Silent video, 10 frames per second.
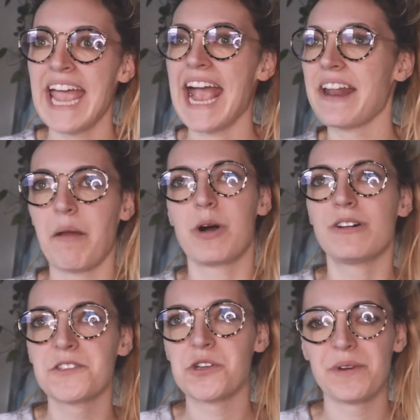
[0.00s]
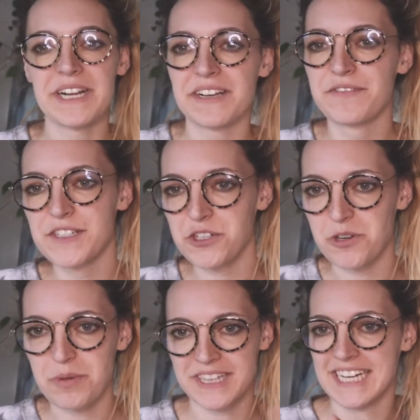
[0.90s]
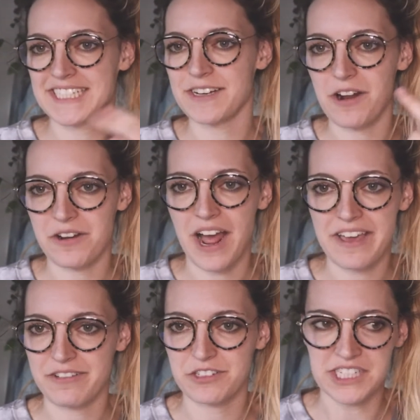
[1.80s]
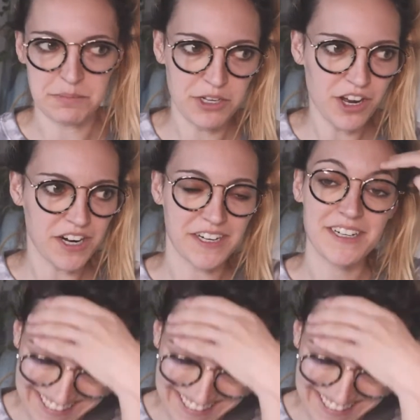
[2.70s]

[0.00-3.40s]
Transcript: and I'm also reading a physical book that is not on either TBR.